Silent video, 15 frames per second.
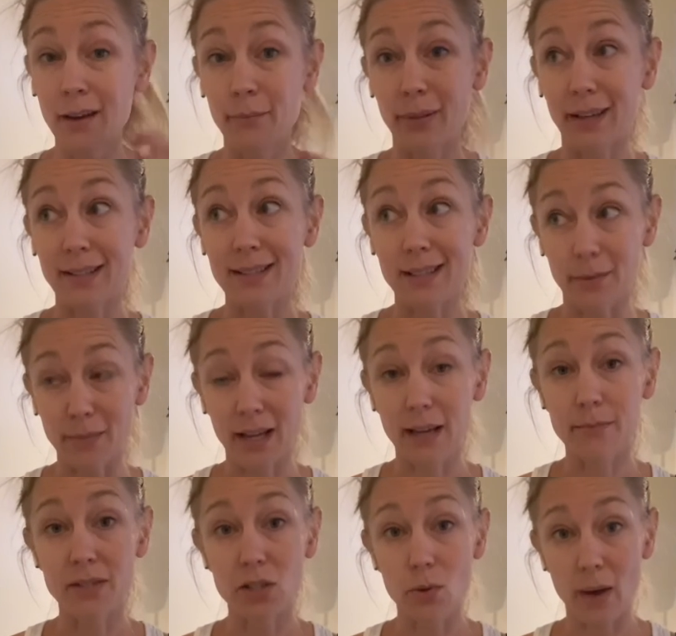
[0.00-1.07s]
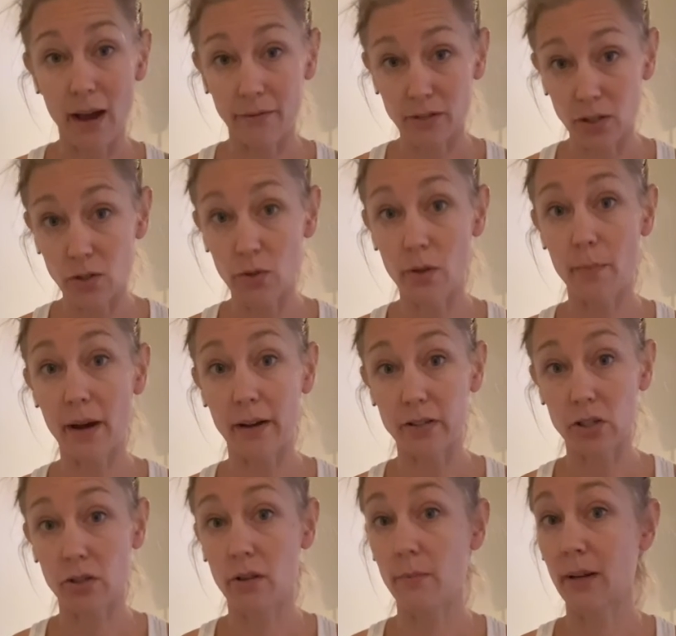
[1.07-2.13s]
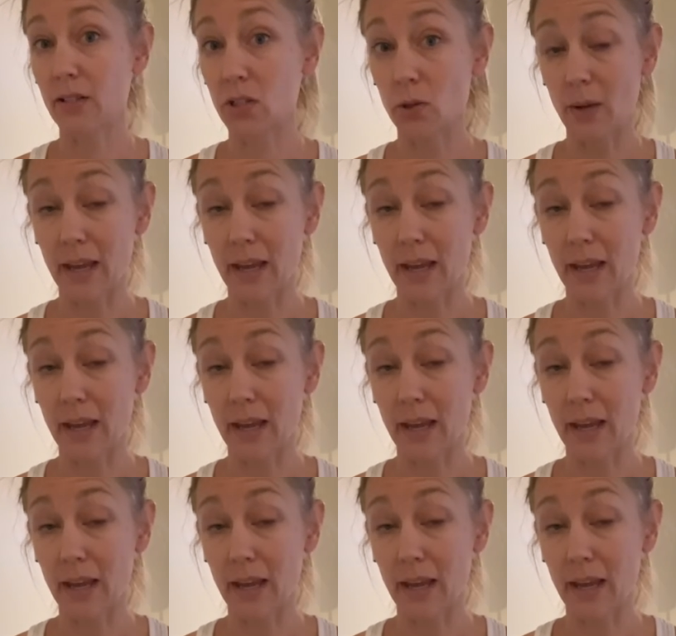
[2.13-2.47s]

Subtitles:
but sometimes you have to do the posture the best you